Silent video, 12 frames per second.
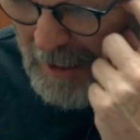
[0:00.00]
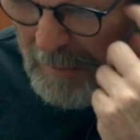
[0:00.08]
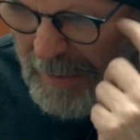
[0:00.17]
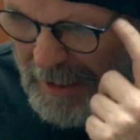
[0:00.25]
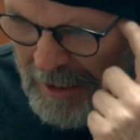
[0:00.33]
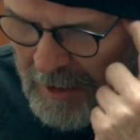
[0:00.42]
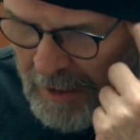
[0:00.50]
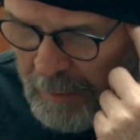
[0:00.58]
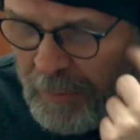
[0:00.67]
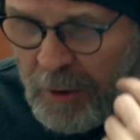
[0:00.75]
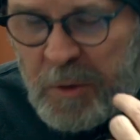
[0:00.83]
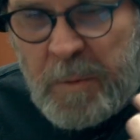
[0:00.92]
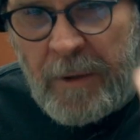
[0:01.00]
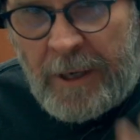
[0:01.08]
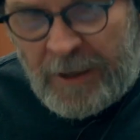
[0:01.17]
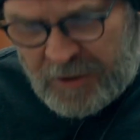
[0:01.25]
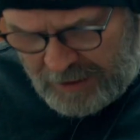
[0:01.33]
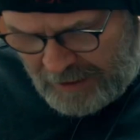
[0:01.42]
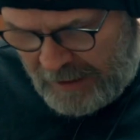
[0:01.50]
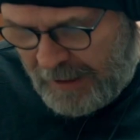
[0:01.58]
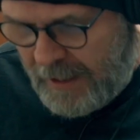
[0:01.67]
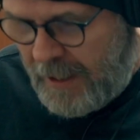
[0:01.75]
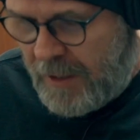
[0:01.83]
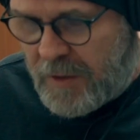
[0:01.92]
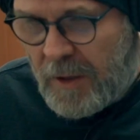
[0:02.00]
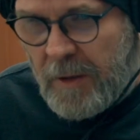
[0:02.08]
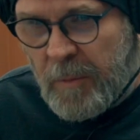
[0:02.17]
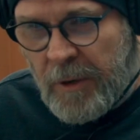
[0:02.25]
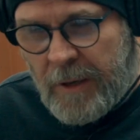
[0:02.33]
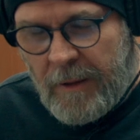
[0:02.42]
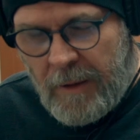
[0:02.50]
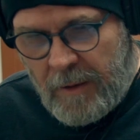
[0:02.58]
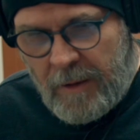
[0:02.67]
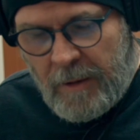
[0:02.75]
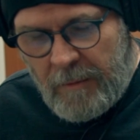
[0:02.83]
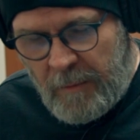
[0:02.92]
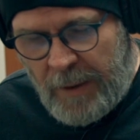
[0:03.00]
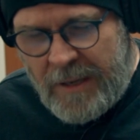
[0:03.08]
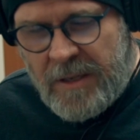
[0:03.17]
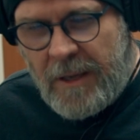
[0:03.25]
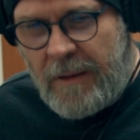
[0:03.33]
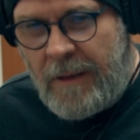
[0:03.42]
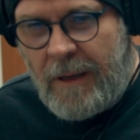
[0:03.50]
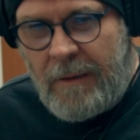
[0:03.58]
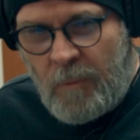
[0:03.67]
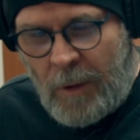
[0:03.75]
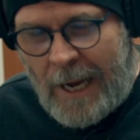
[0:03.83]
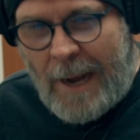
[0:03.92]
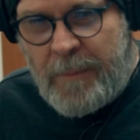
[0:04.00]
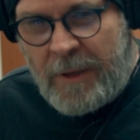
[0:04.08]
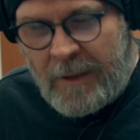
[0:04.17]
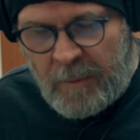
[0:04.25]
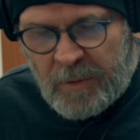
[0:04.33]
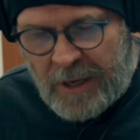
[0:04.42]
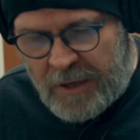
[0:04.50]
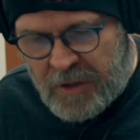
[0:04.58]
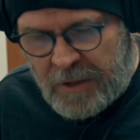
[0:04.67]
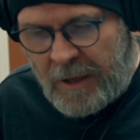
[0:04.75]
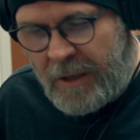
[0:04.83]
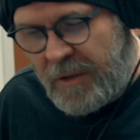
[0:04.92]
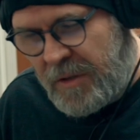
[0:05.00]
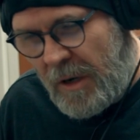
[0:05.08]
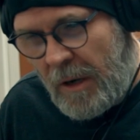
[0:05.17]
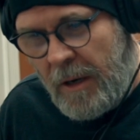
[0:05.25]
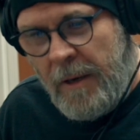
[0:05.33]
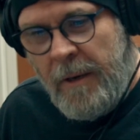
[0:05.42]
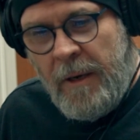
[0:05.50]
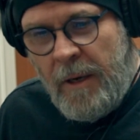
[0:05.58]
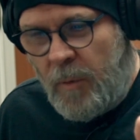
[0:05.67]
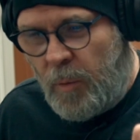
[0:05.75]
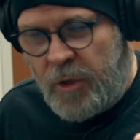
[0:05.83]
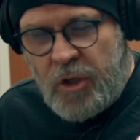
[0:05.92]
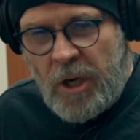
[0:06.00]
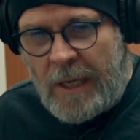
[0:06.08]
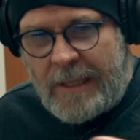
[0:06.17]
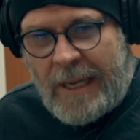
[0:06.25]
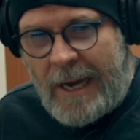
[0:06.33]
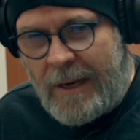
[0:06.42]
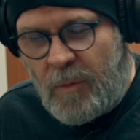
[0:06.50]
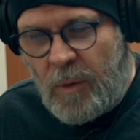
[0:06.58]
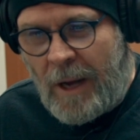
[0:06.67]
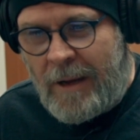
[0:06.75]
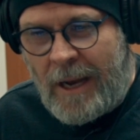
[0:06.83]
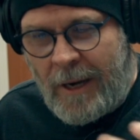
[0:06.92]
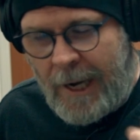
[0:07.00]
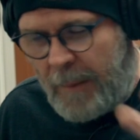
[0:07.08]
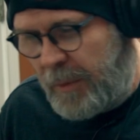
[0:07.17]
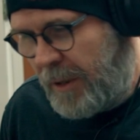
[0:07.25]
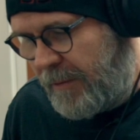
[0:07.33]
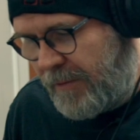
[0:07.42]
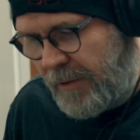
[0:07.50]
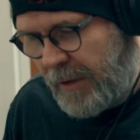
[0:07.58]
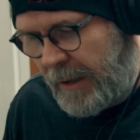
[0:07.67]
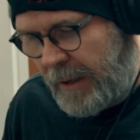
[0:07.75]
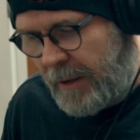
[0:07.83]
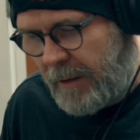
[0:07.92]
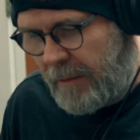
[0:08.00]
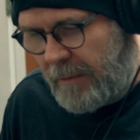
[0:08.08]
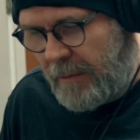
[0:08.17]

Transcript: bit into the post-production. So basically what happened in the production there, you saw, we shot that. I had a couple of